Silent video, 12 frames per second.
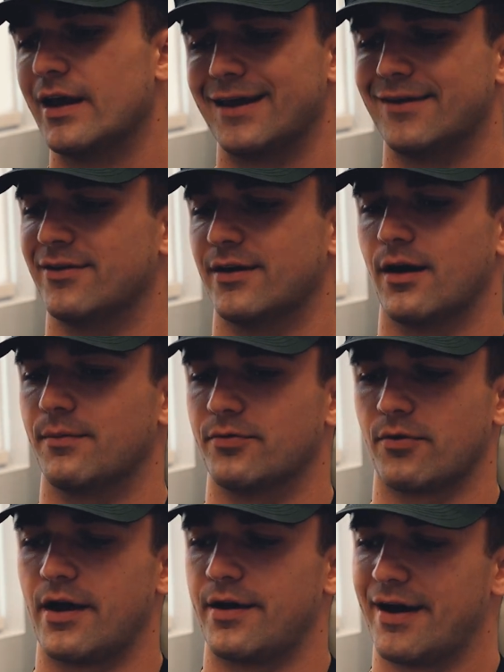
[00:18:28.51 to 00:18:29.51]
Even up
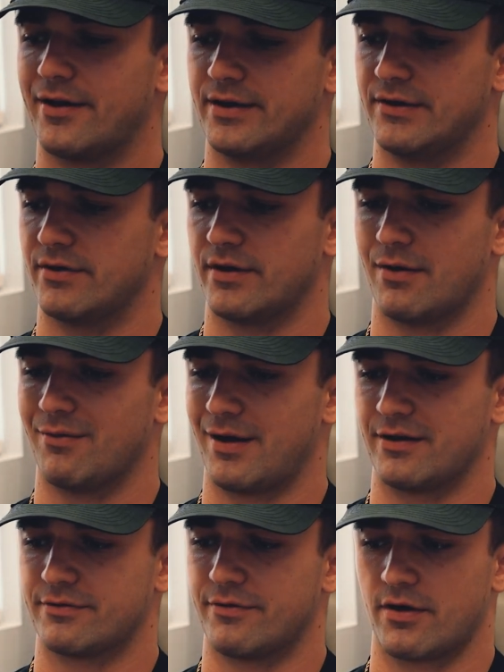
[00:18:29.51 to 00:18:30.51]
right now, even up
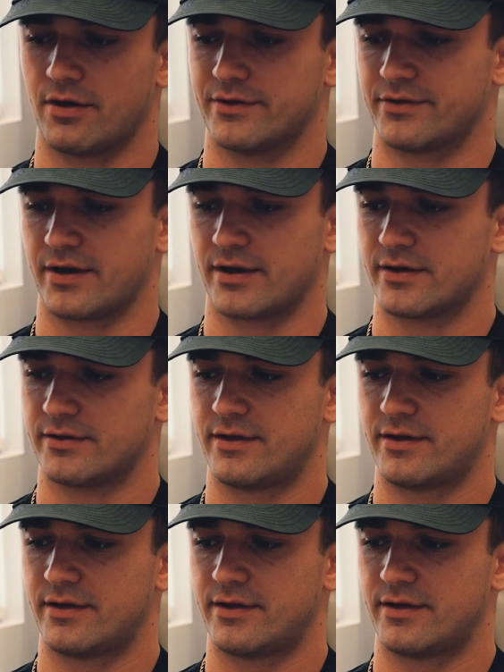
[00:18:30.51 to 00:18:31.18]
as far as like